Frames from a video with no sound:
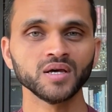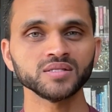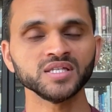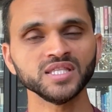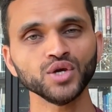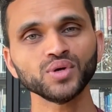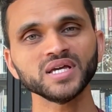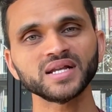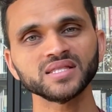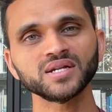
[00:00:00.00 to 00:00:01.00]
The
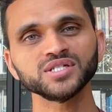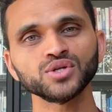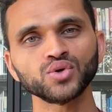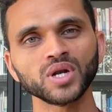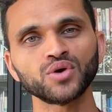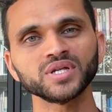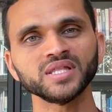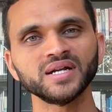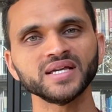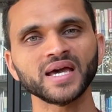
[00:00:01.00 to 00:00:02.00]
nuclear energy rollout in
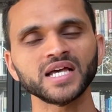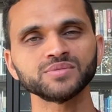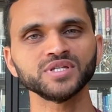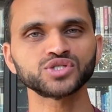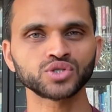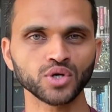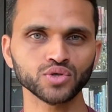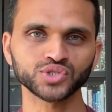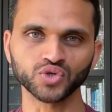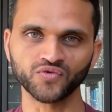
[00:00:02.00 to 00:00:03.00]
India has been
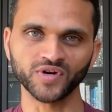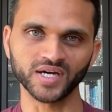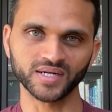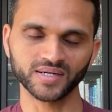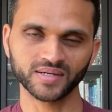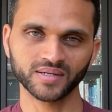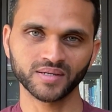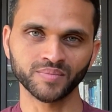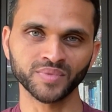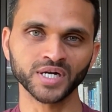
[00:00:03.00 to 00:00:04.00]
slow so far,
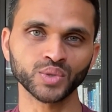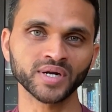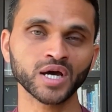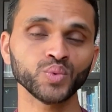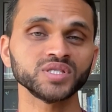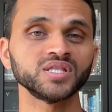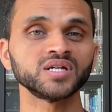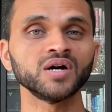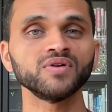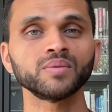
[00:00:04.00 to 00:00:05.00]
but now with the
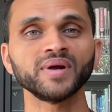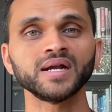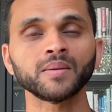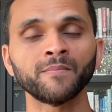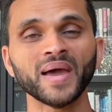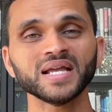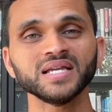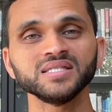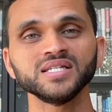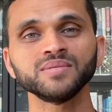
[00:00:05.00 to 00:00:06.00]
government
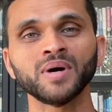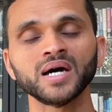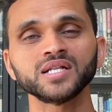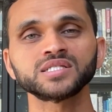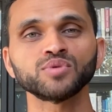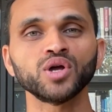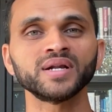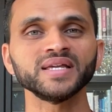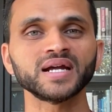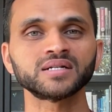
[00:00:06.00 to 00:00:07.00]
backing the Bharat Small
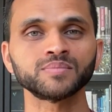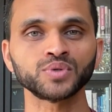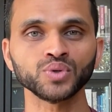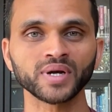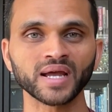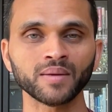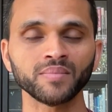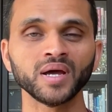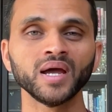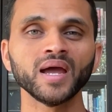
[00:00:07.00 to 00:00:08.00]
Reactor program
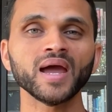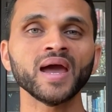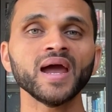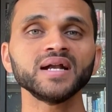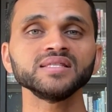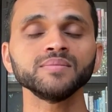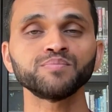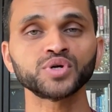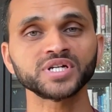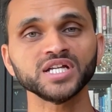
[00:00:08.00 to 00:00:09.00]
and the
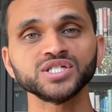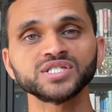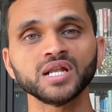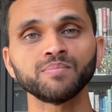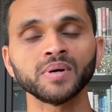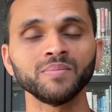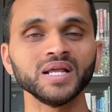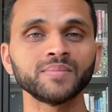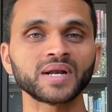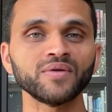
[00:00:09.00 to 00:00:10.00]
potential
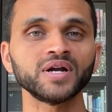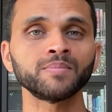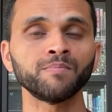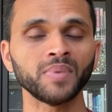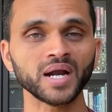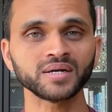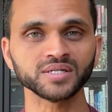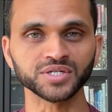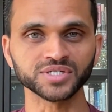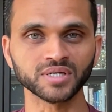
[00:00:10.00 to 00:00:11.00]
public-private
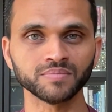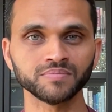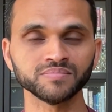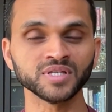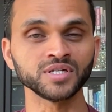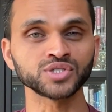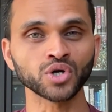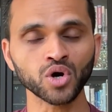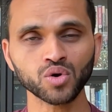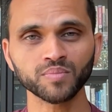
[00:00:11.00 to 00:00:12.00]
partnership, there is
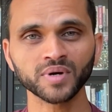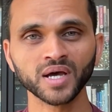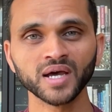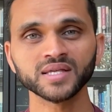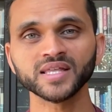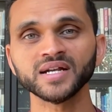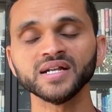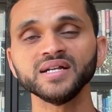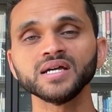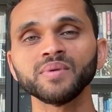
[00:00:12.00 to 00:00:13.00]
hope that
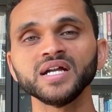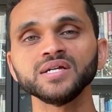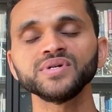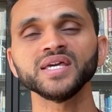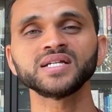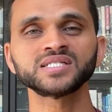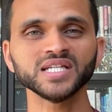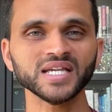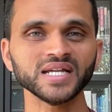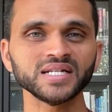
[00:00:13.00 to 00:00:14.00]
India might even
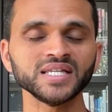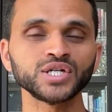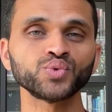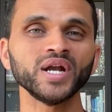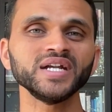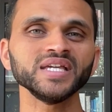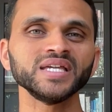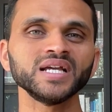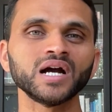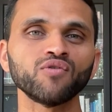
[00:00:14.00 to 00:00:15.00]
exceed the 20
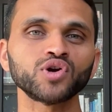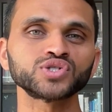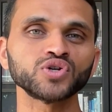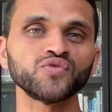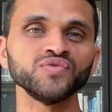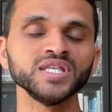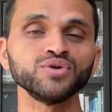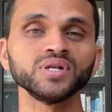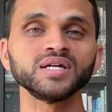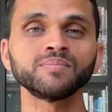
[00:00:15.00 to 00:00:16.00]
gigawatts of
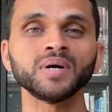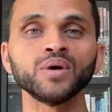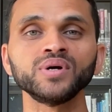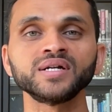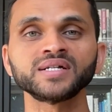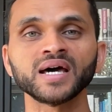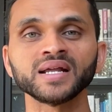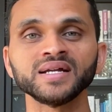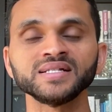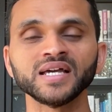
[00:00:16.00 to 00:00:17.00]
nuclear power
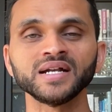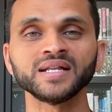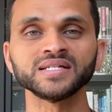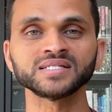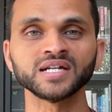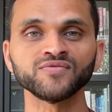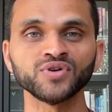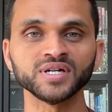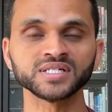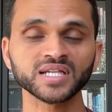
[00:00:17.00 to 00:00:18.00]
target that it has set
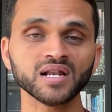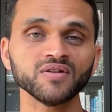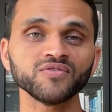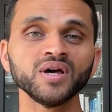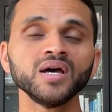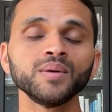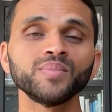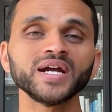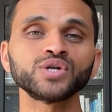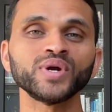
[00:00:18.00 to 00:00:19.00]
for itself
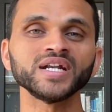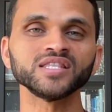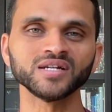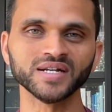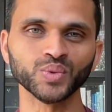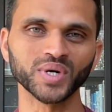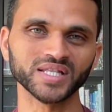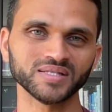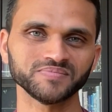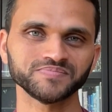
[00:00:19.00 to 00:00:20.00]
by 2031.
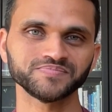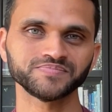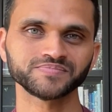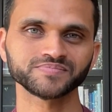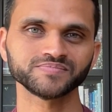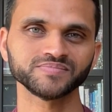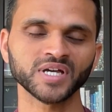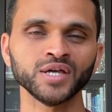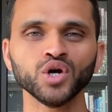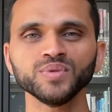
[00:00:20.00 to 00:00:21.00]

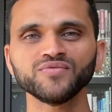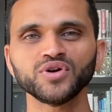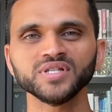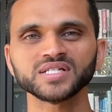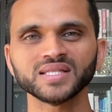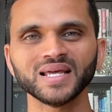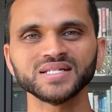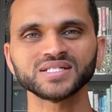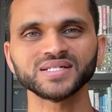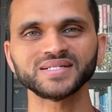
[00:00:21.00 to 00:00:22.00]
I hope you found this
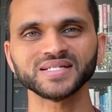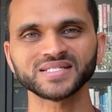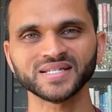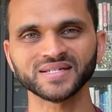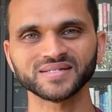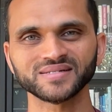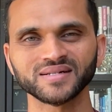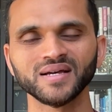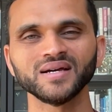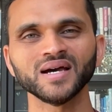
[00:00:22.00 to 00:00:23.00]
analysis interesting.
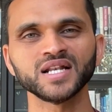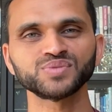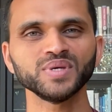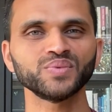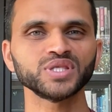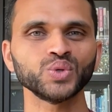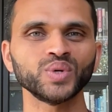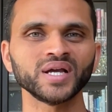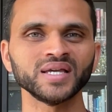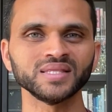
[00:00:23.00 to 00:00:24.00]
I'll speak with you
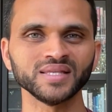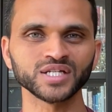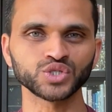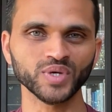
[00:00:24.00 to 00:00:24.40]
again next